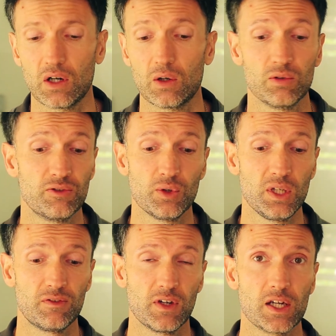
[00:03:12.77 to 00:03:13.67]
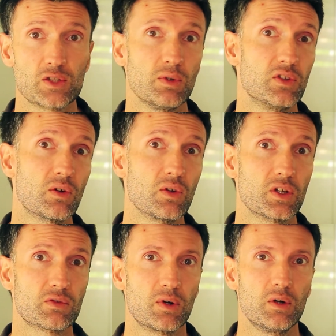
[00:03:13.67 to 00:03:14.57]
Now fully fledged with all the
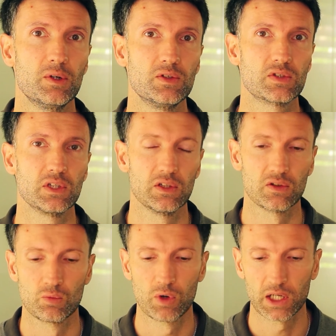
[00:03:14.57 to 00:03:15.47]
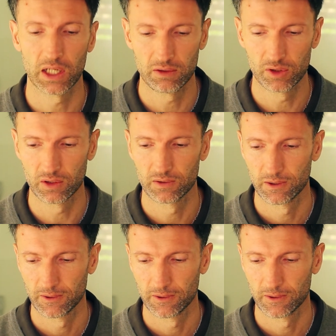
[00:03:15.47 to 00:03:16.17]
experiments, it's way heavier.